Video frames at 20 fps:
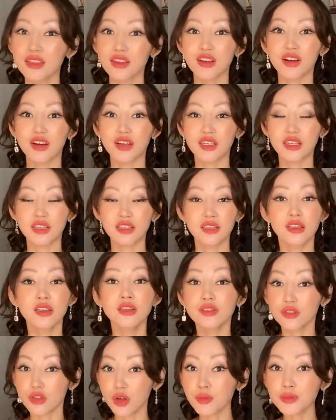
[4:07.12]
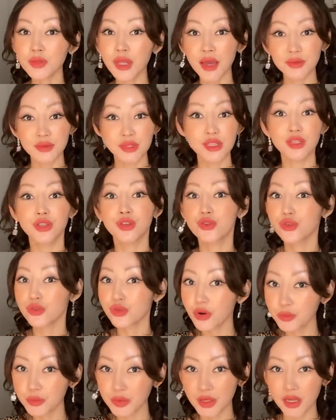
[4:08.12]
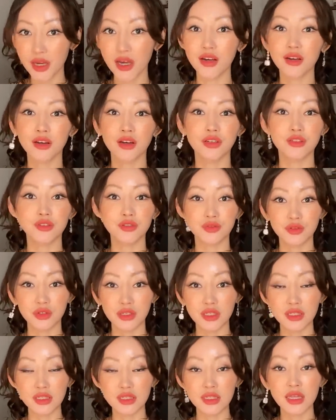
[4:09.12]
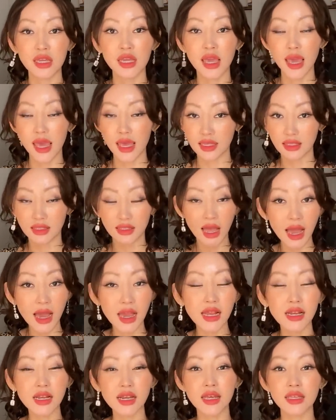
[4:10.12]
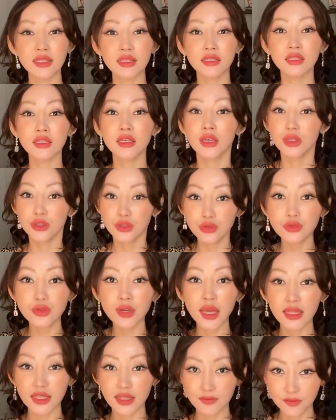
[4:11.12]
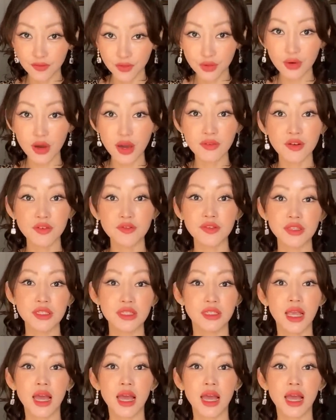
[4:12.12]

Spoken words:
They're in sometimes in European countries and Thailand. You can, if you ever visit